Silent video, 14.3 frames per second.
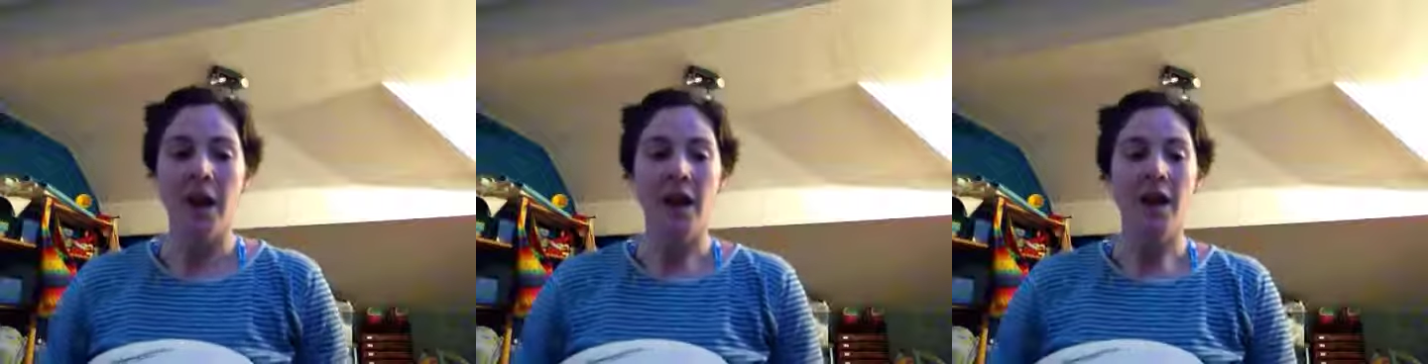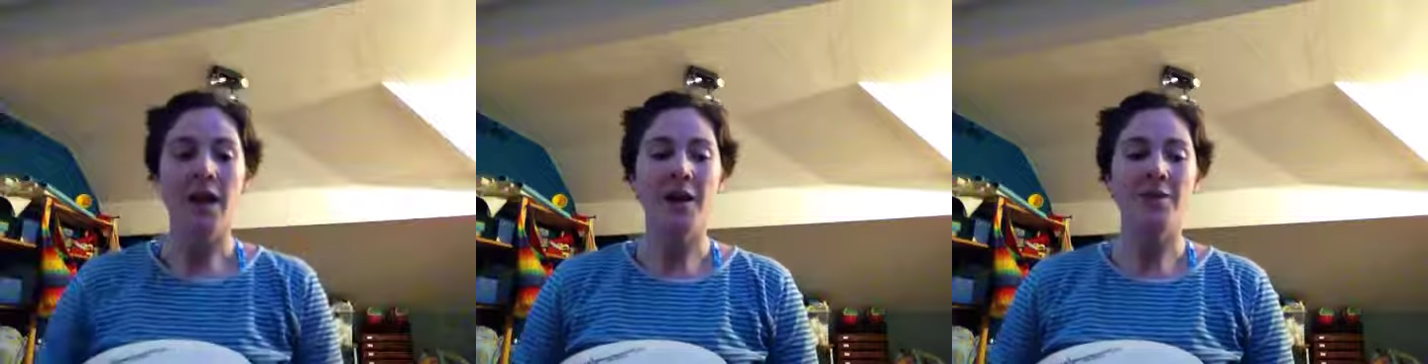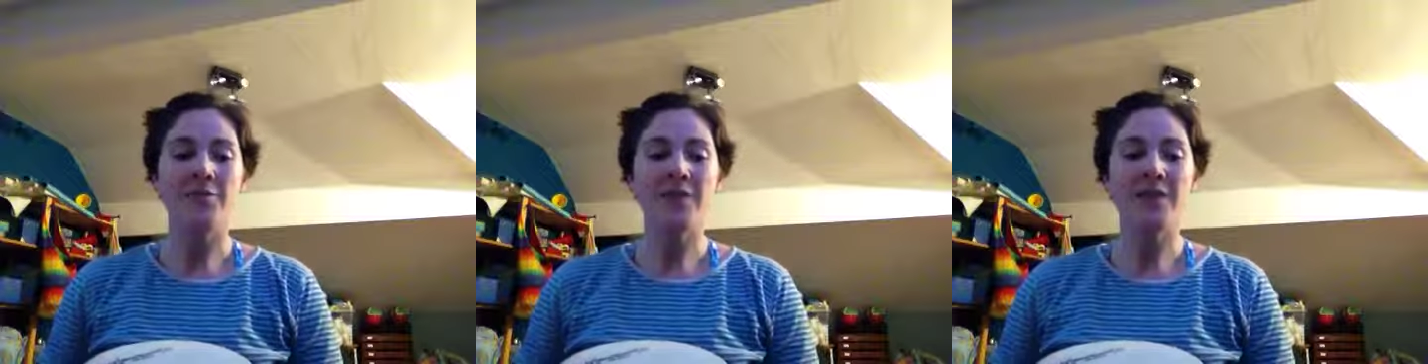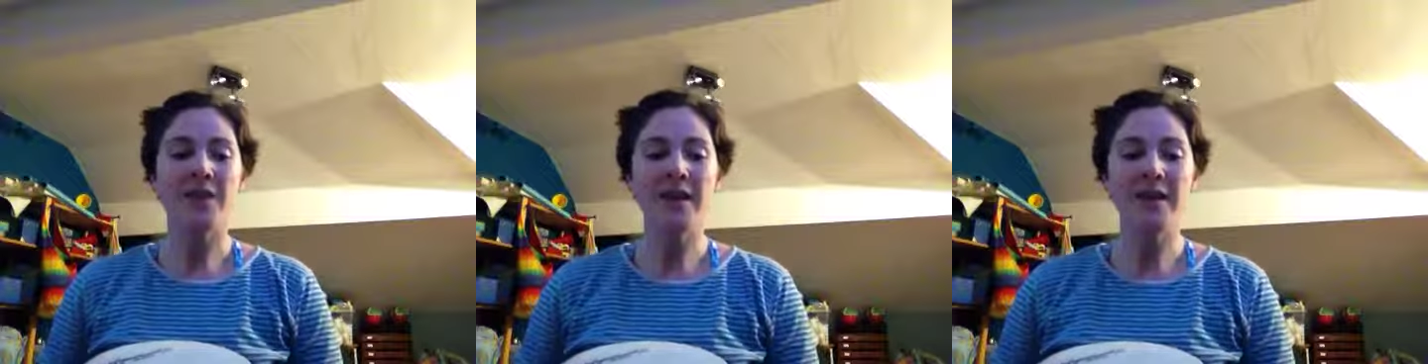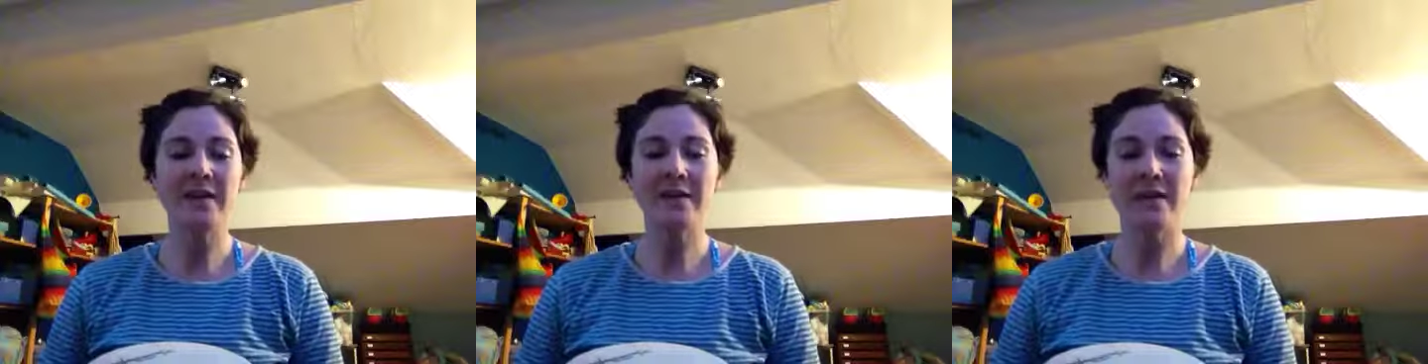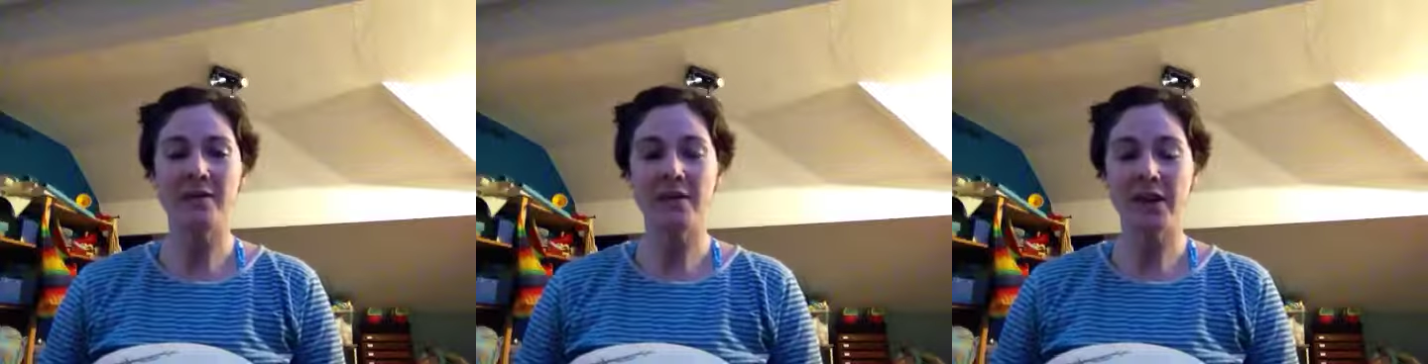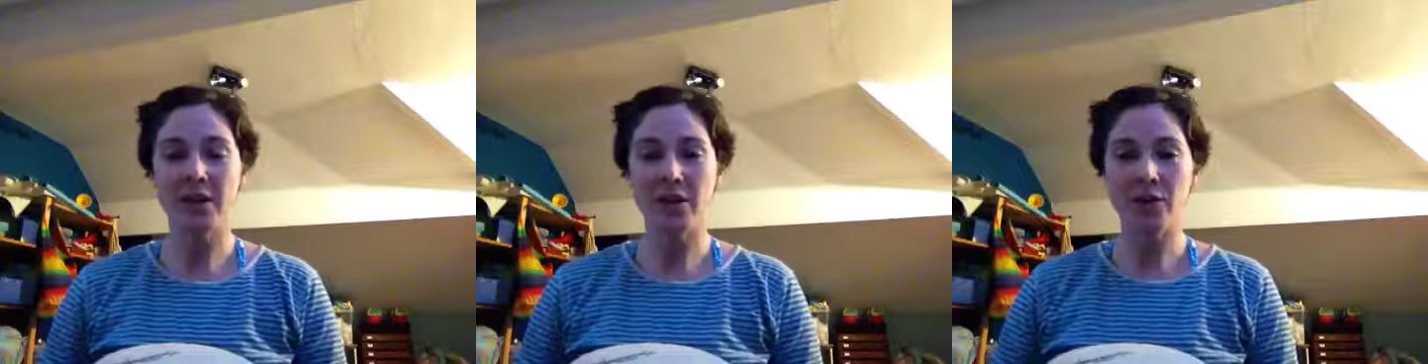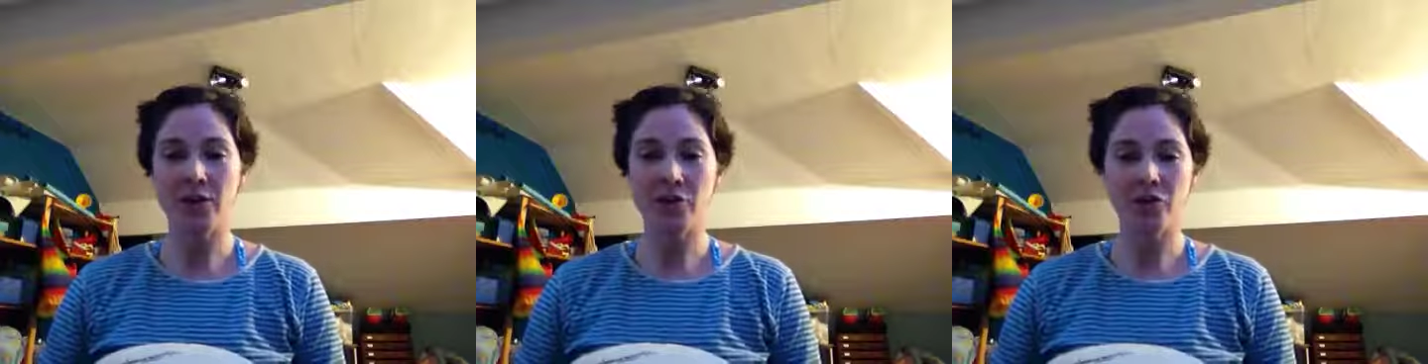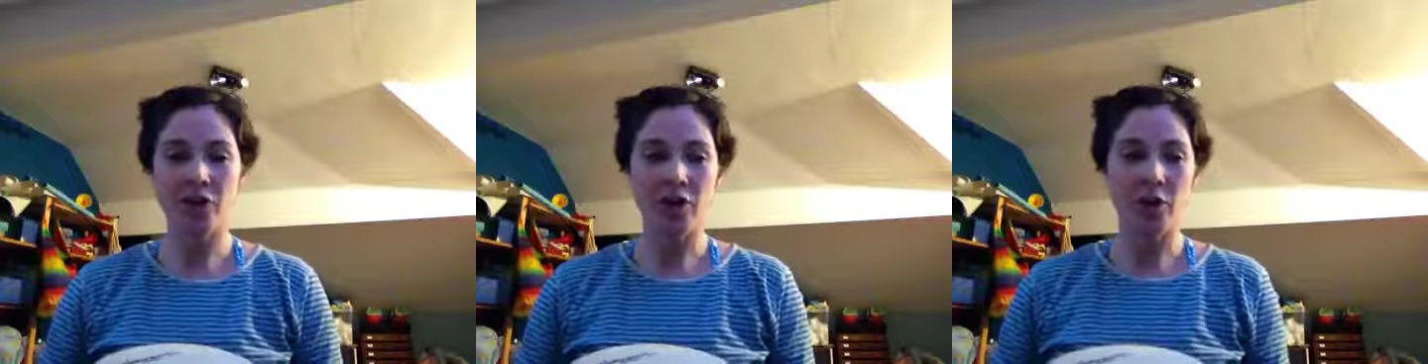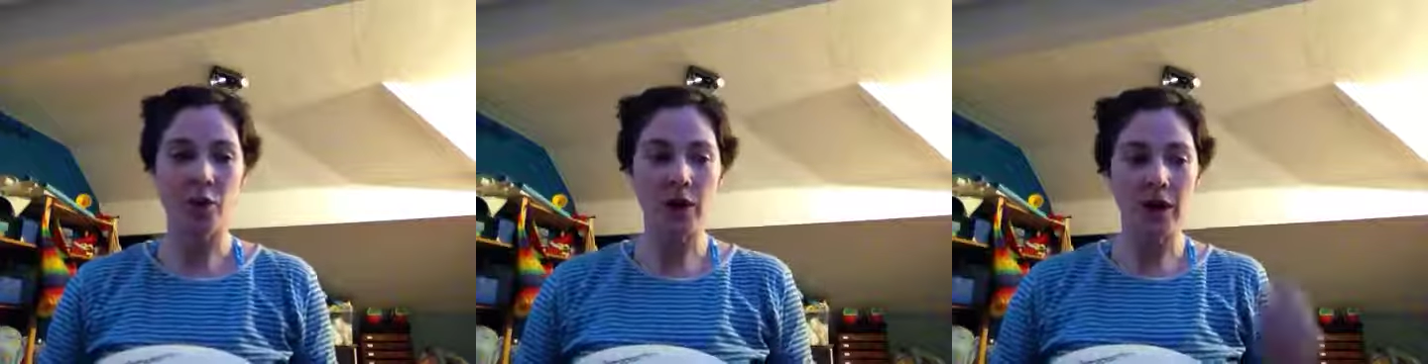Um, this video is to show
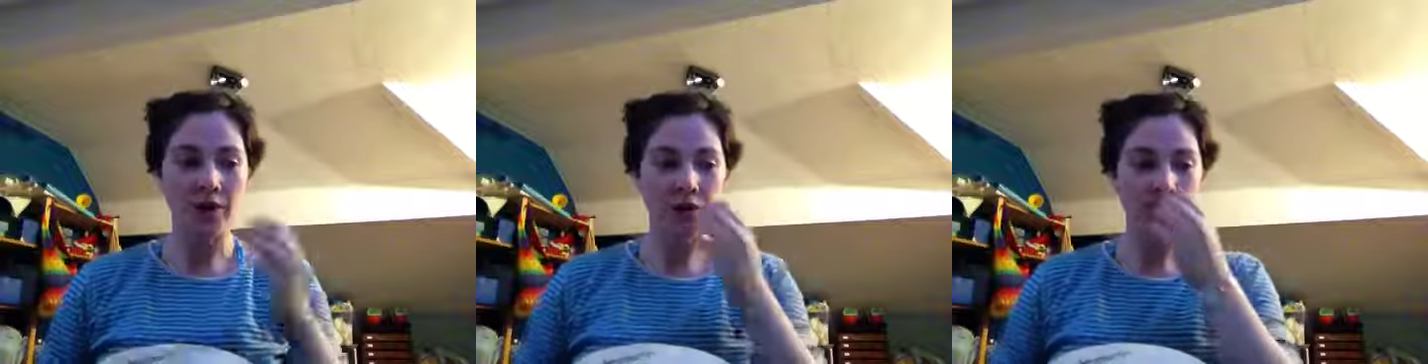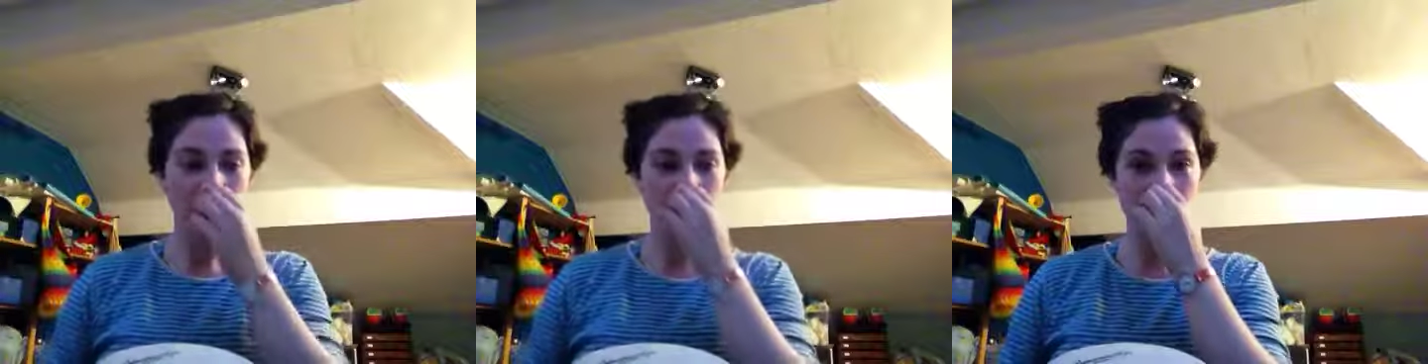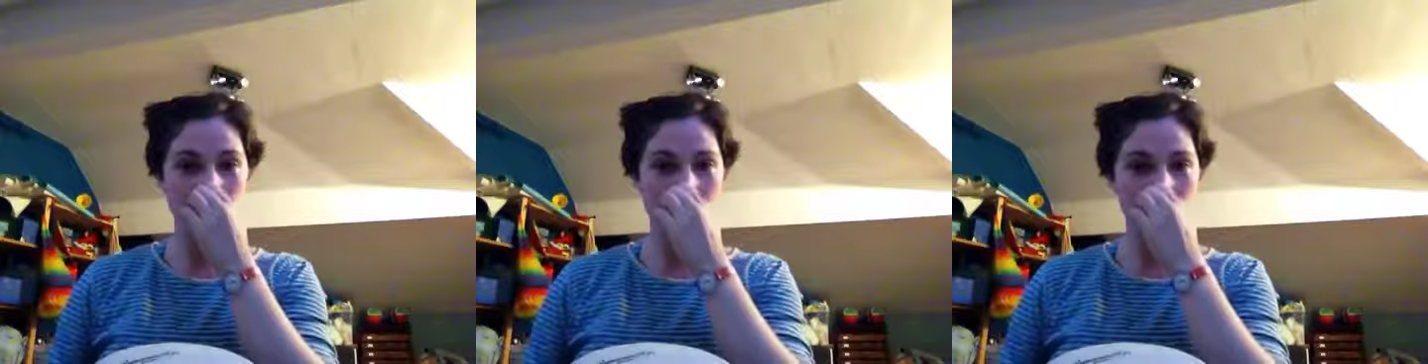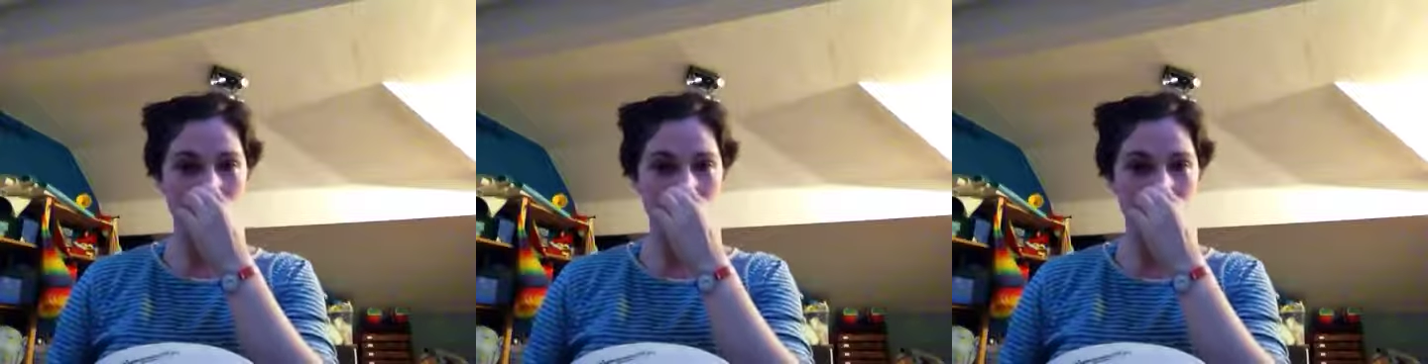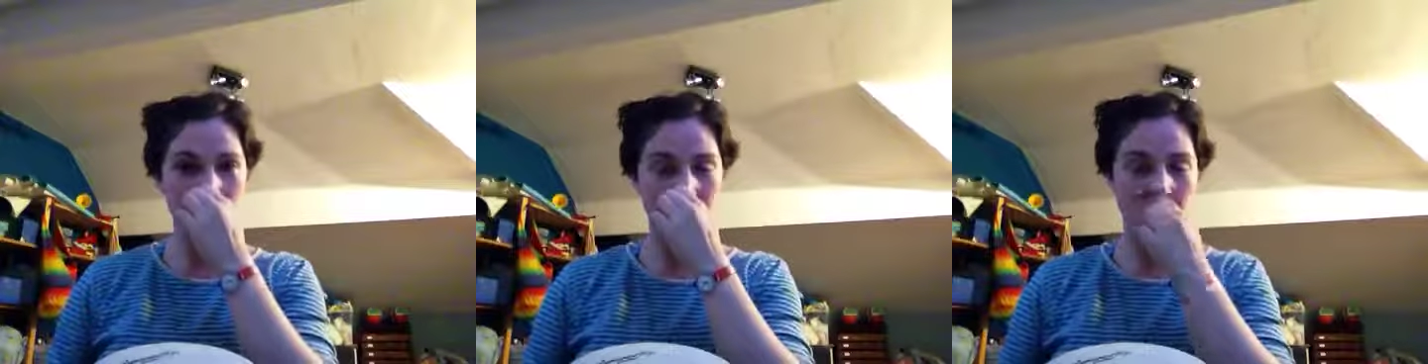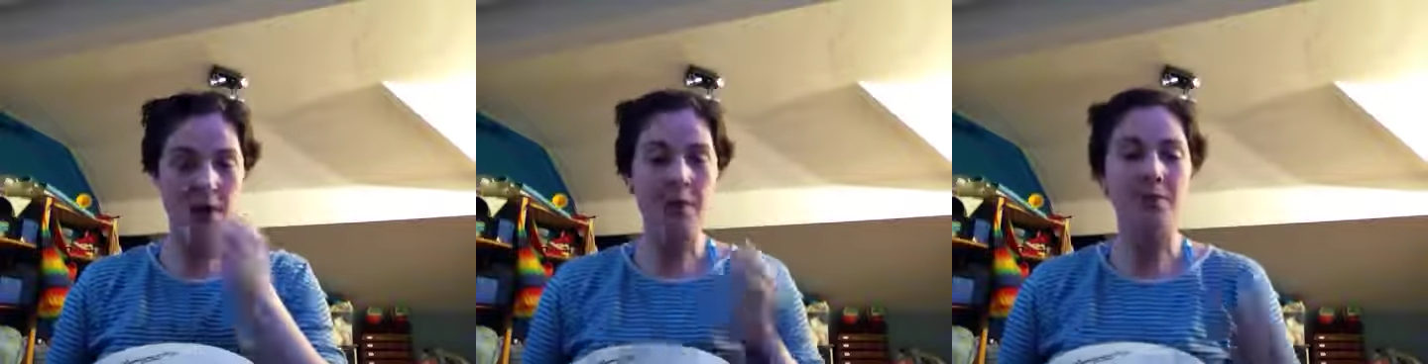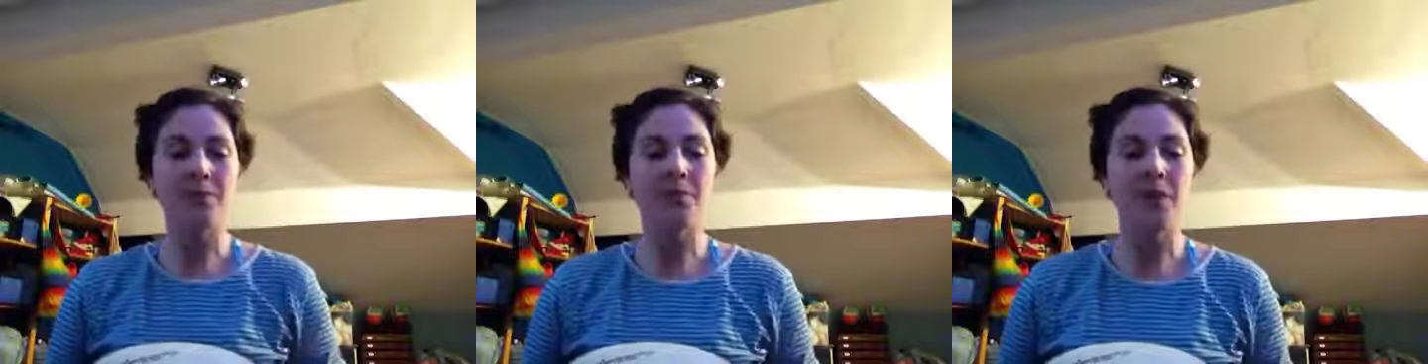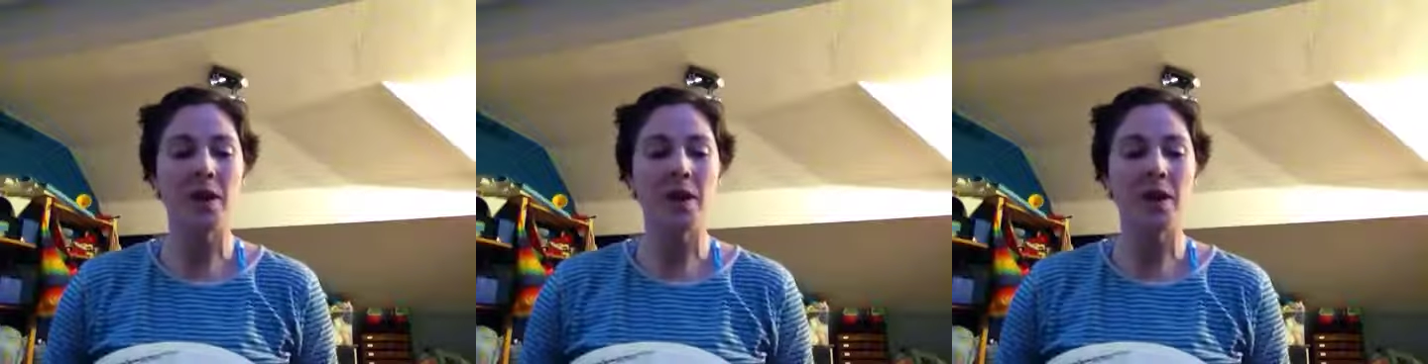you how to do bubblegum,